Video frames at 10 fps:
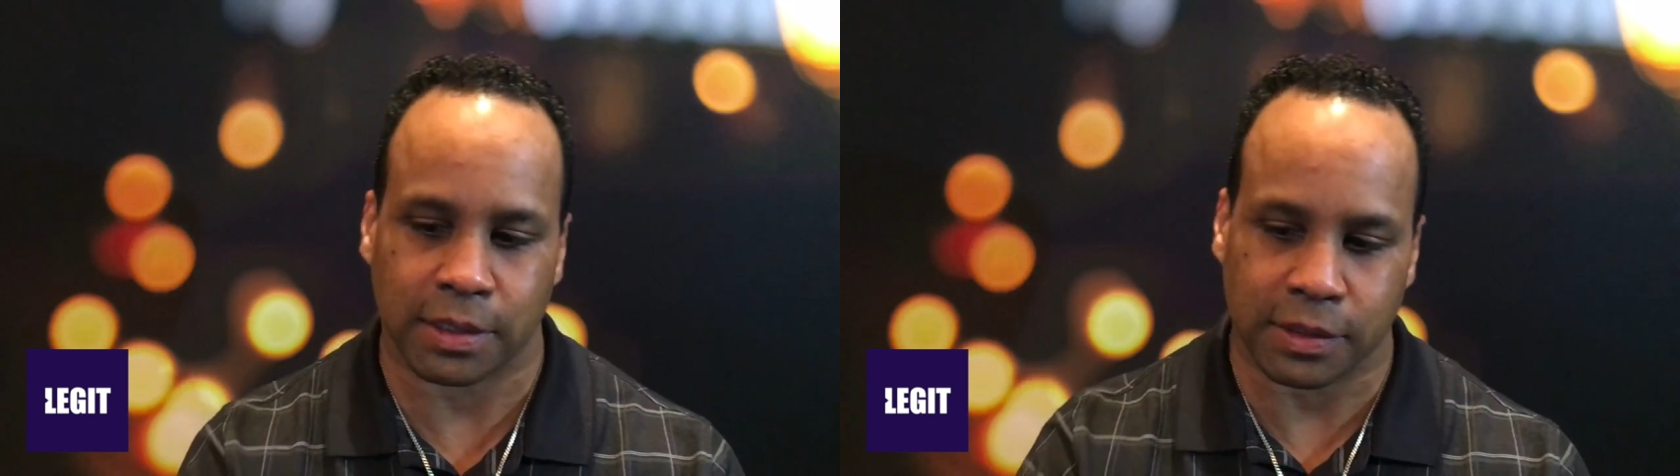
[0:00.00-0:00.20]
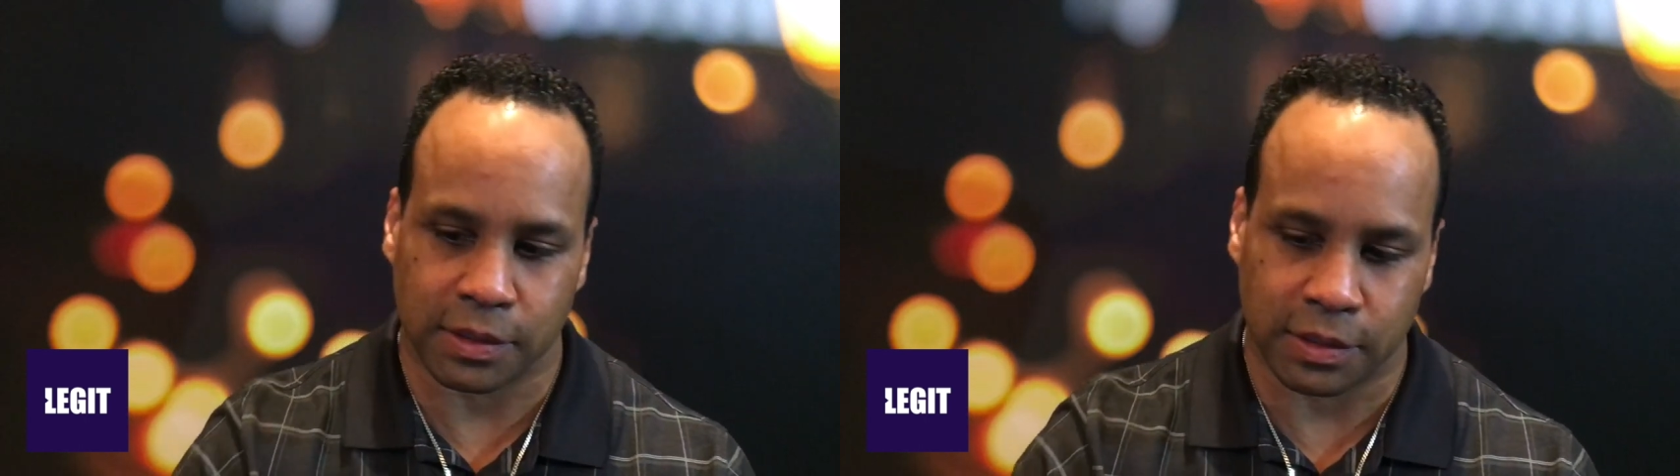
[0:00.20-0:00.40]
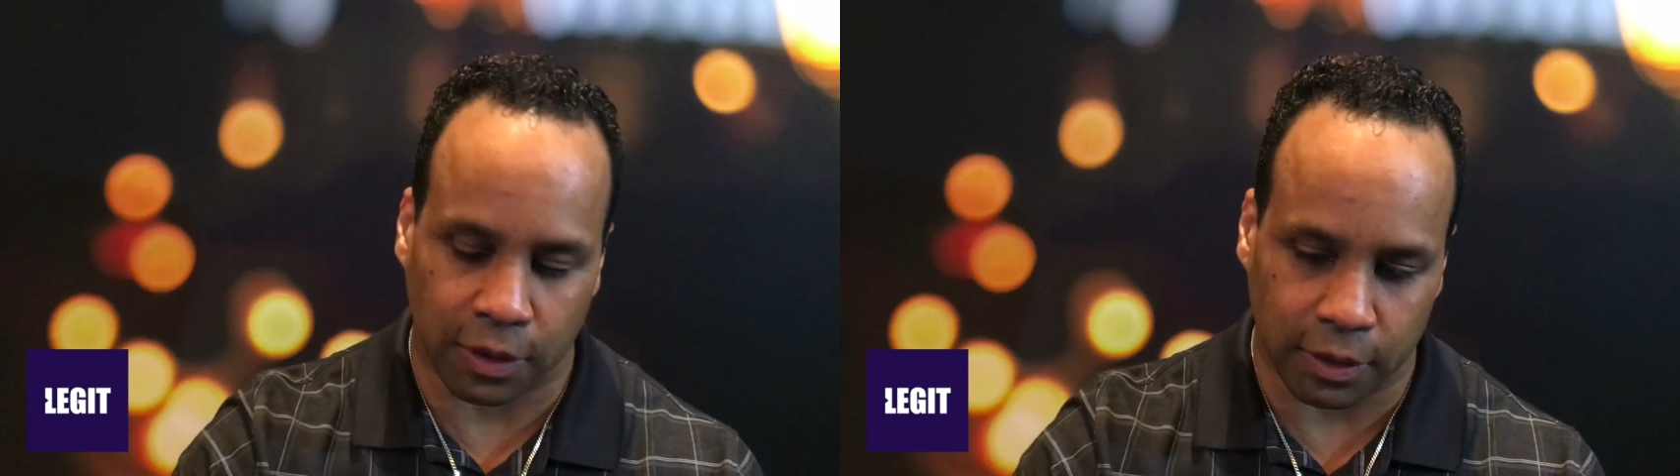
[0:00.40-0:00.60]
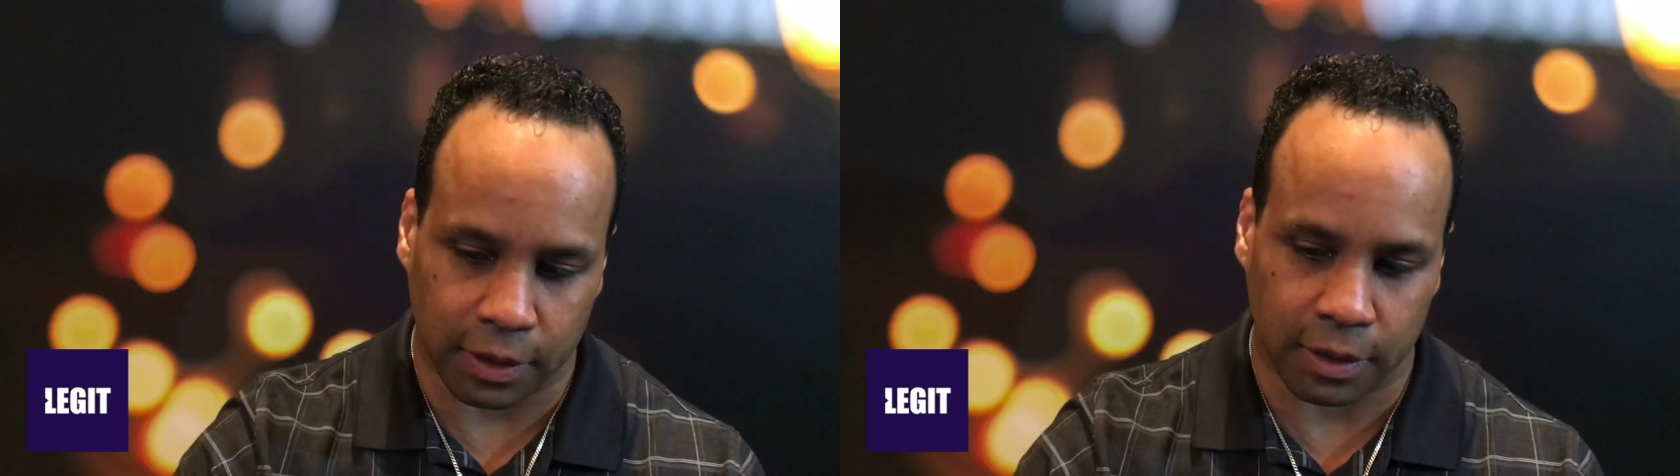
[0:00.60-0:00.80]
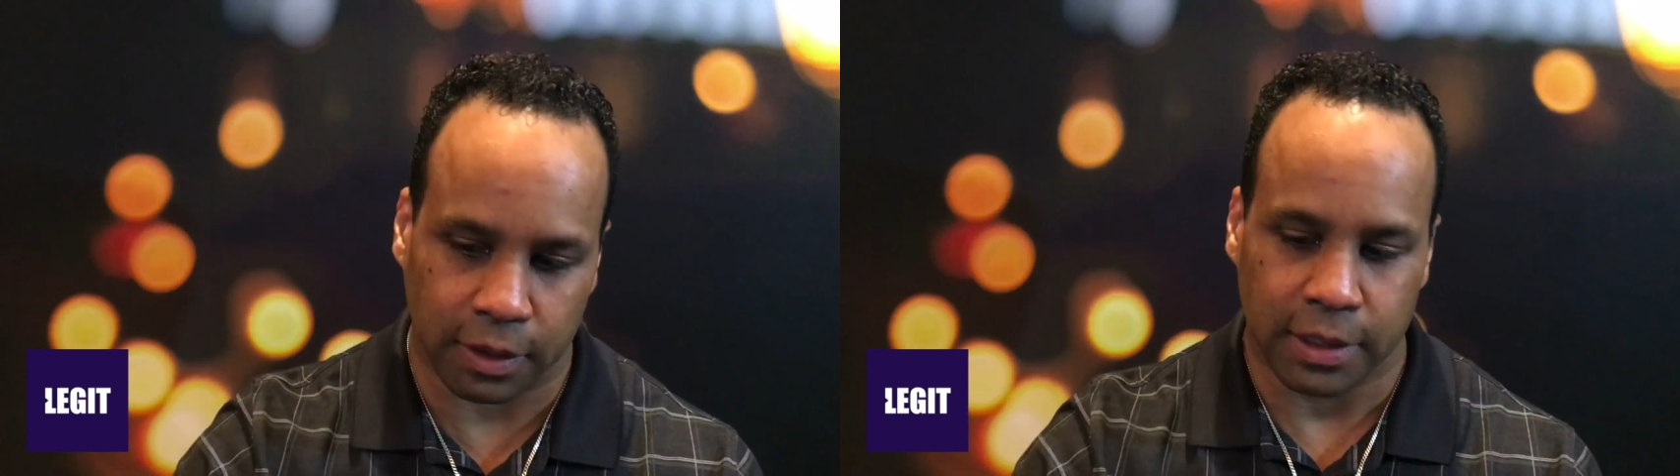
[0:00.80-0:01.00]

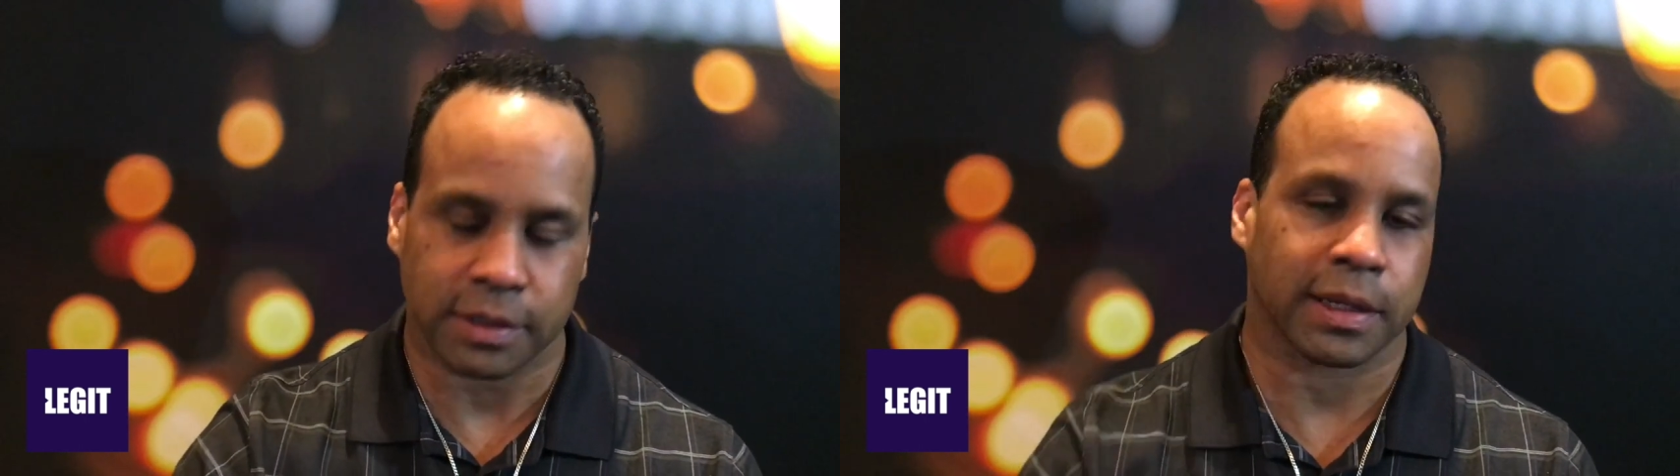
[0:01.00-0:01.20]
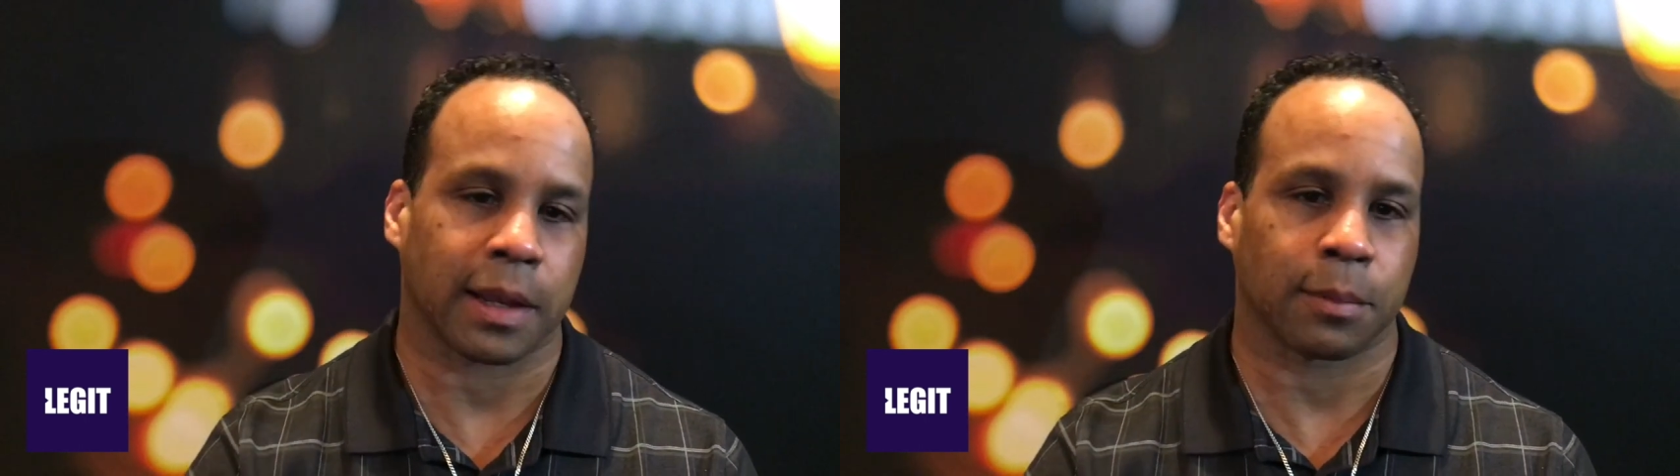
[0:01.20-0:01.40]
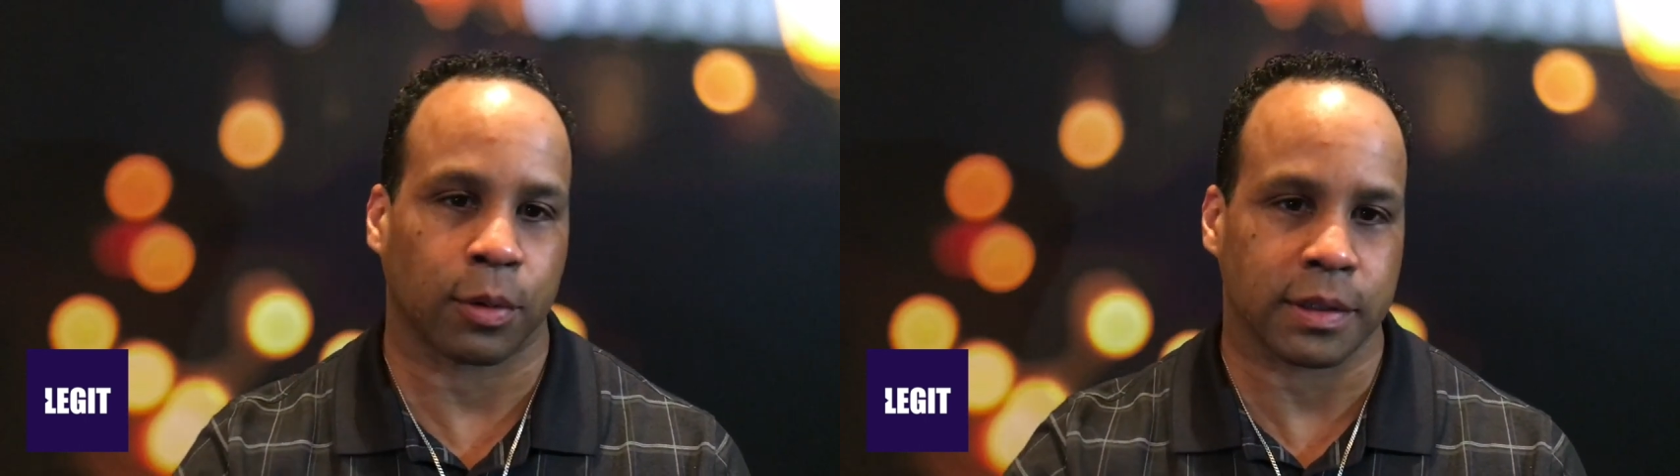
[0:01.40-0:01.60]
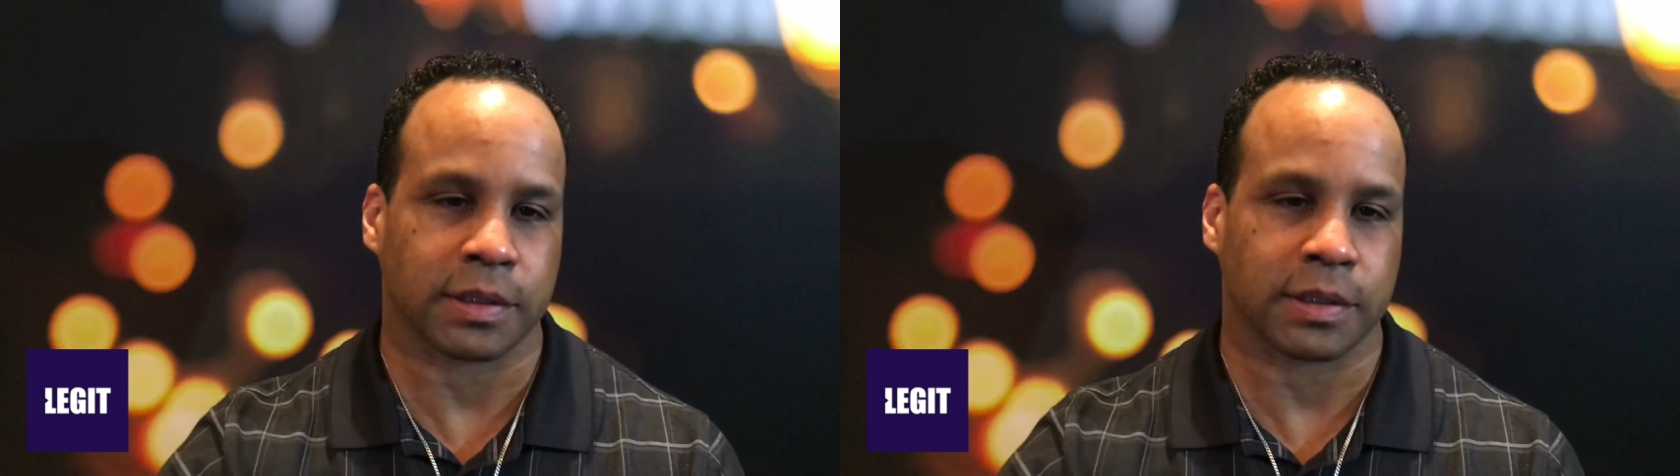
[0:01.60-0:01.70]
necessarily Sandpoint,